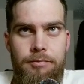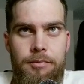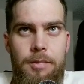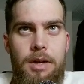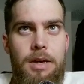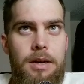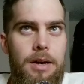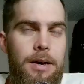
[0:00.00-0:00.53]

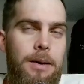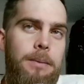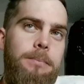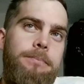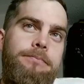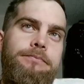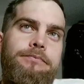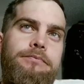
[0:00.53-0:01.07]

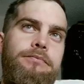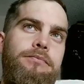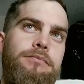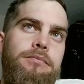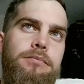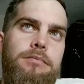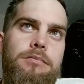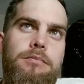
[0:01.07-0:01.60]
I've
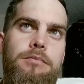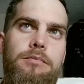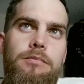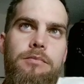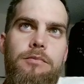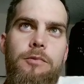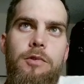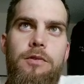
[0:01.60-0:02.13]

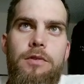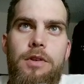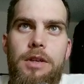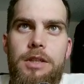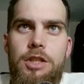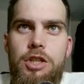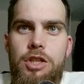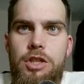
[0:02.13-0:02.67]
got
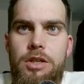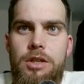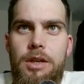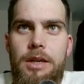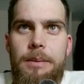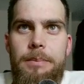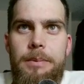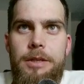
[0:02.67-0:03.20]
a
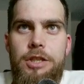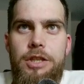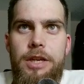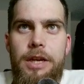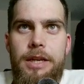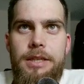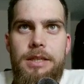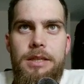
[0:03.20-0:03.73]
couple of
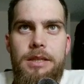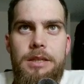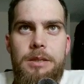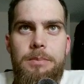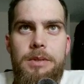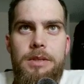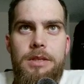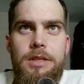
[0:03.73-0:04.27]
checks in this
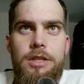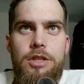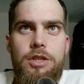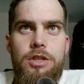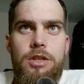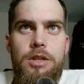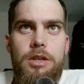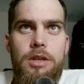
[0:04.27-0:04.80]

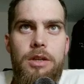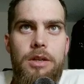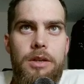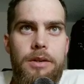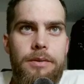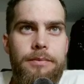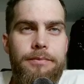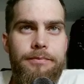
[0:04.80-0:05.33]
position.